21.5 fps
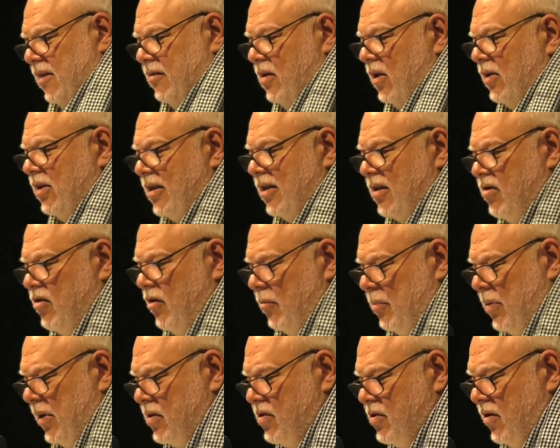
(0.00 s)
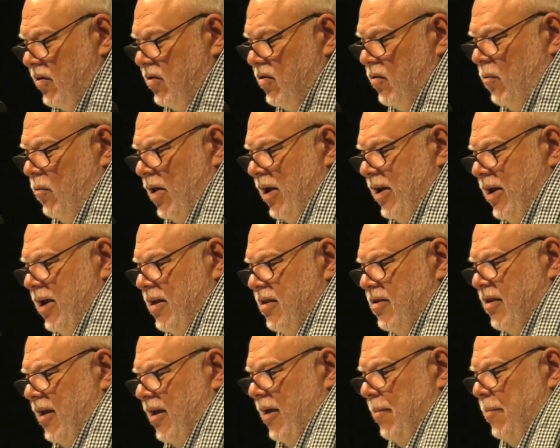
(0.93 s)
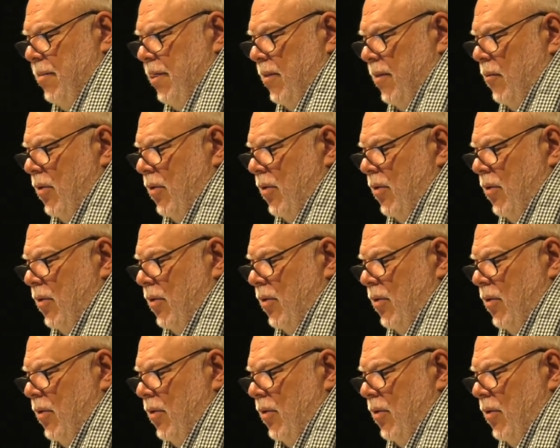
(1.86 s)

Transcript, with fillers: You look at these two pictures. One is um,